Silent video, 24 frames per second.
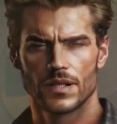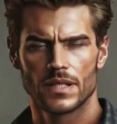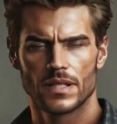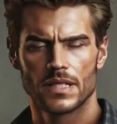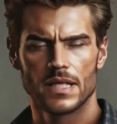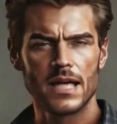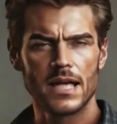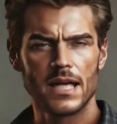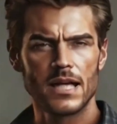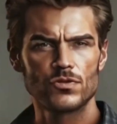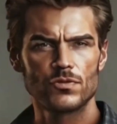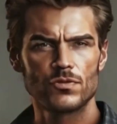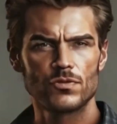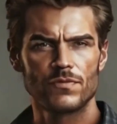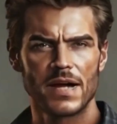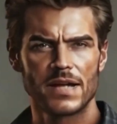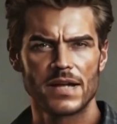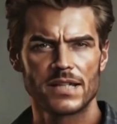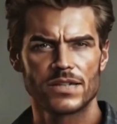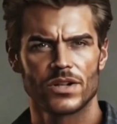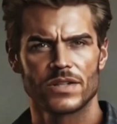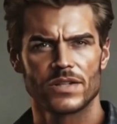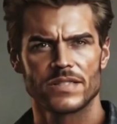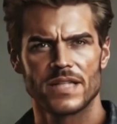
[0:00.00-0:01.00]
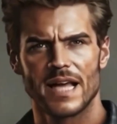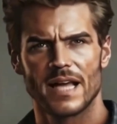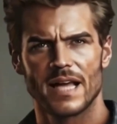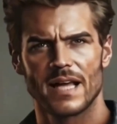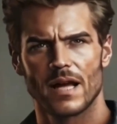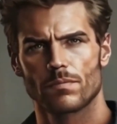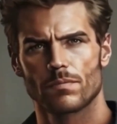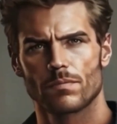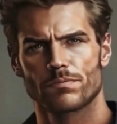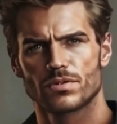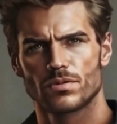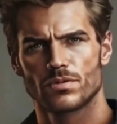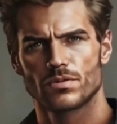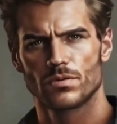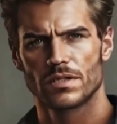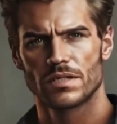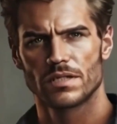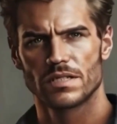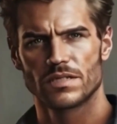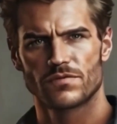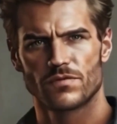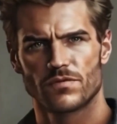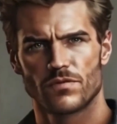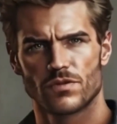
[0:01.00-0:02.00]
The guest reflects on taking
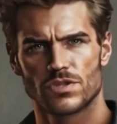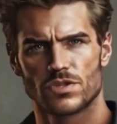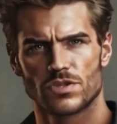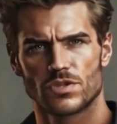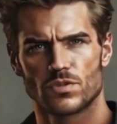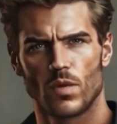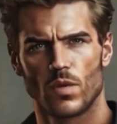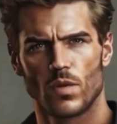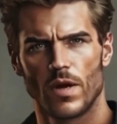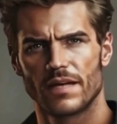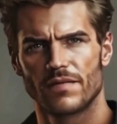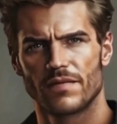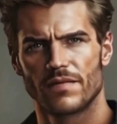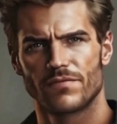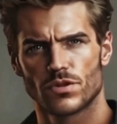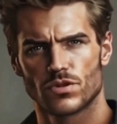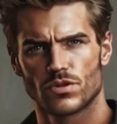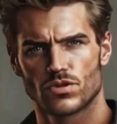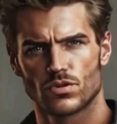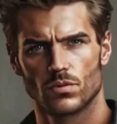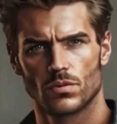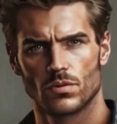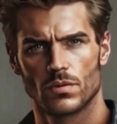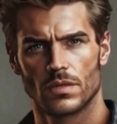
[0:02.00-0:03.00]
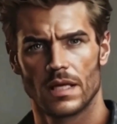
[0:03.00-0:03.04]
opportunities versus waiting for true